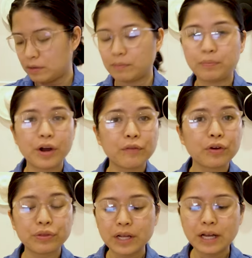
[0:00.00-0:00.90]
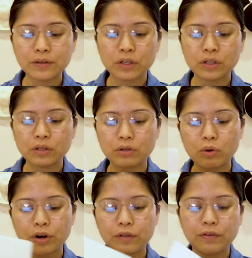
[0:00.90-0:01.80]
Bought it for
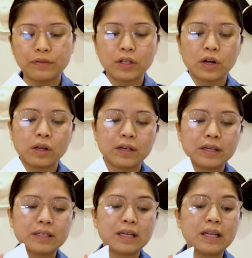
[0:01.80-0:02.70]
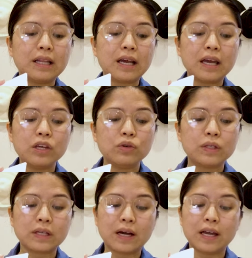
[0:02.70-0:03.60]
$3,250, and in the AU
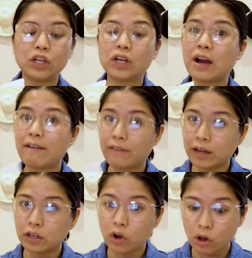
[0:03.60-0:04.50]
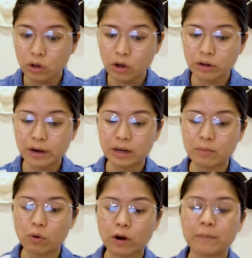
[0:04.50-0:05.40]
site, you can't find the Kohl color
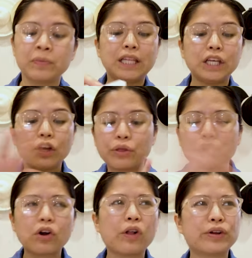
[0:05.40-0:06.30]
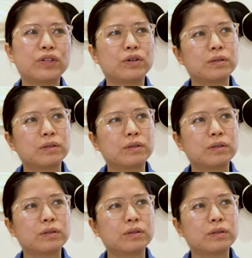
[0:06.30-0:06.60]
anymore. The other colors are